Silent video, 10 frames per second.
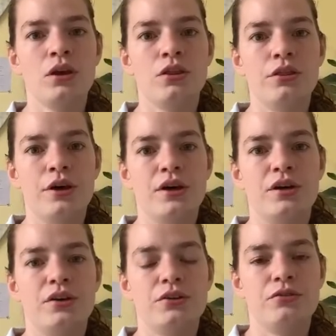the
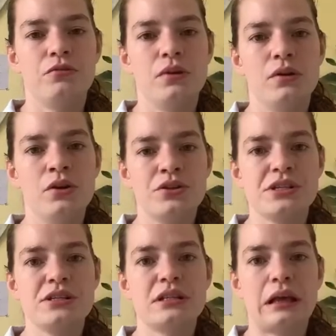
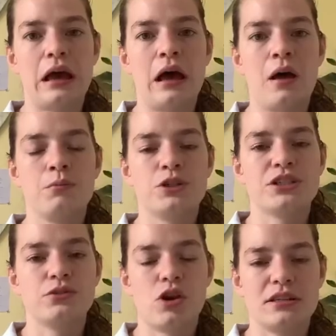nurses were
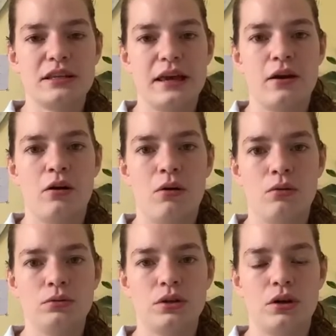still trying to get a
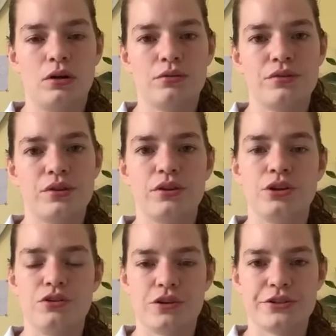hold of the
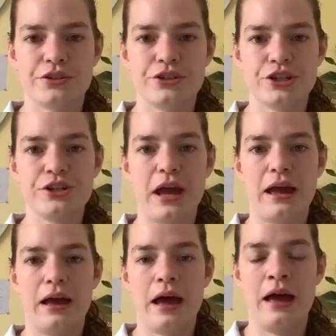neurosurgeon
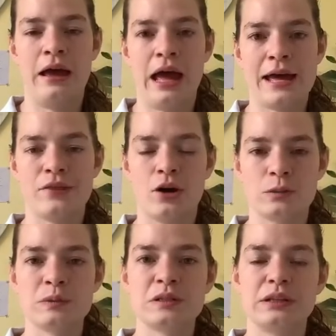at the
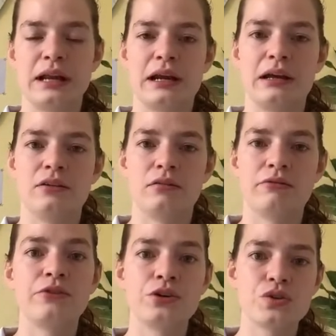hospital that I'd
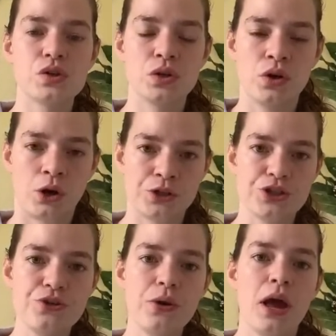first gone
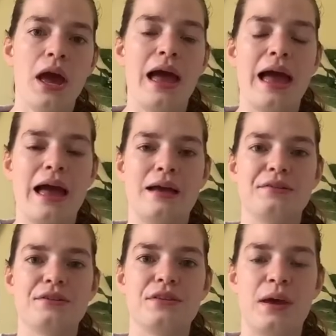to,
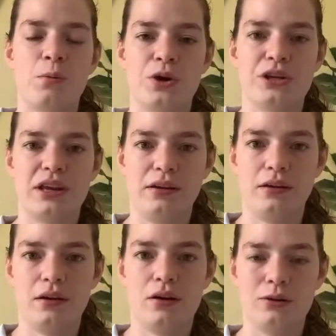and they weren't getting
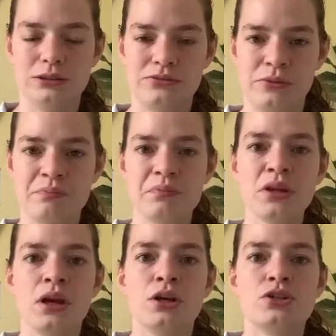a hold of him.
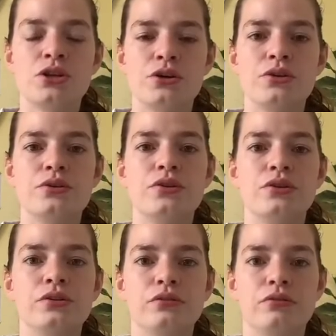So
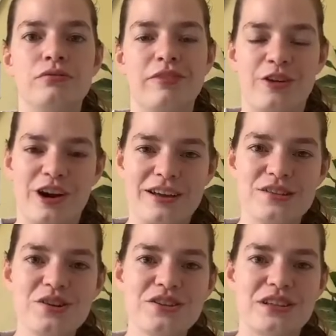the very nice
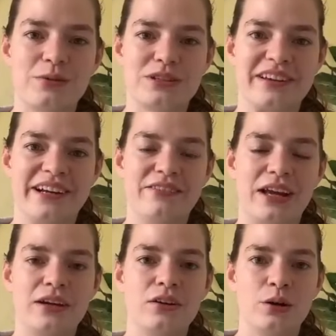nurse that was kind of
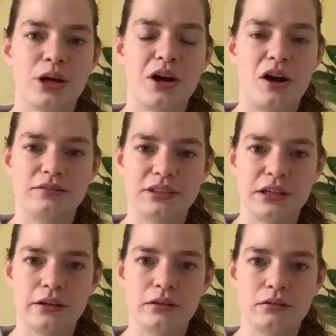like looking
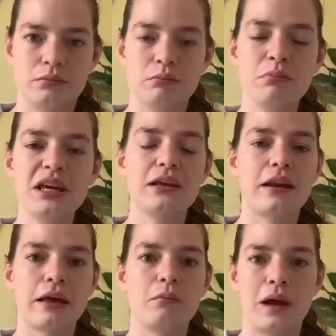after me and
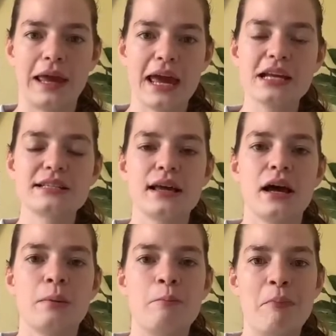like my case
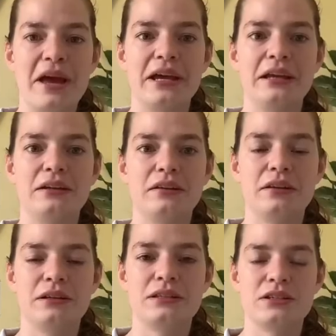made the
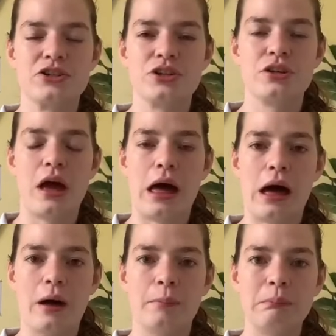decision
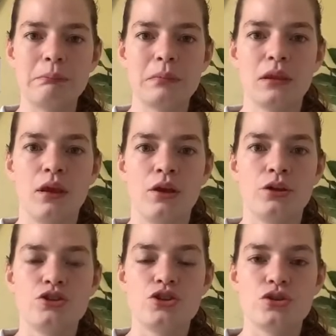
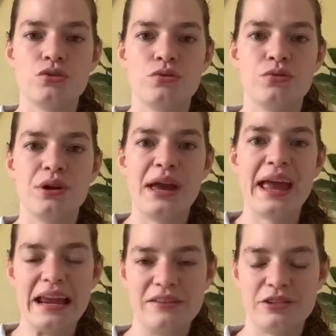to
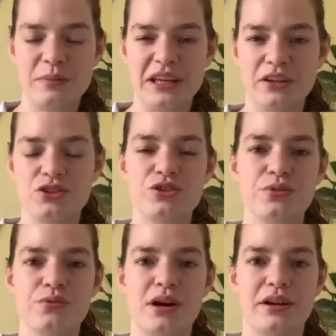airlift me
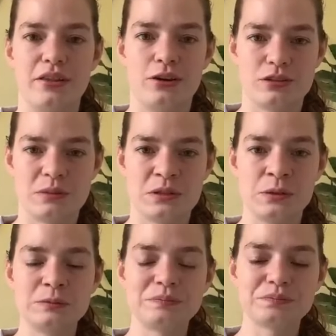to another hospital
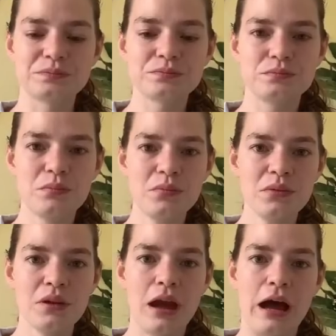
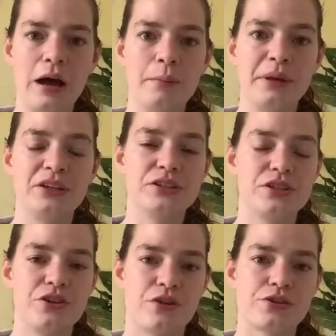because the
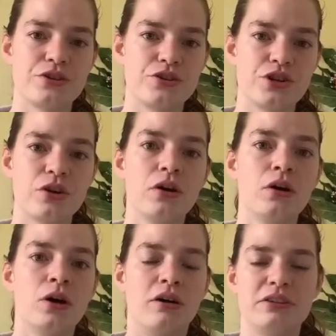neurosurgeon
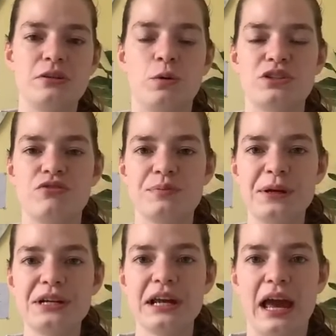obviously wasn't
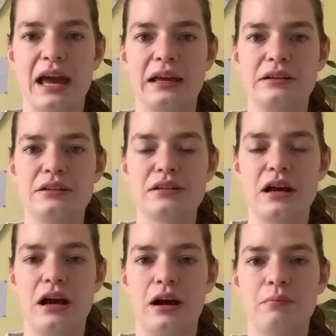responding, and
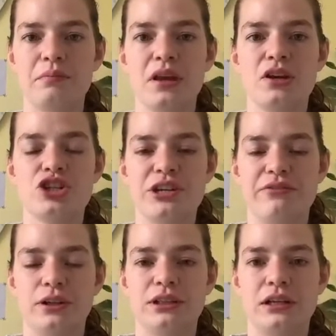she
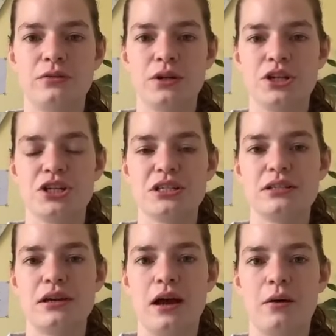felt that it was just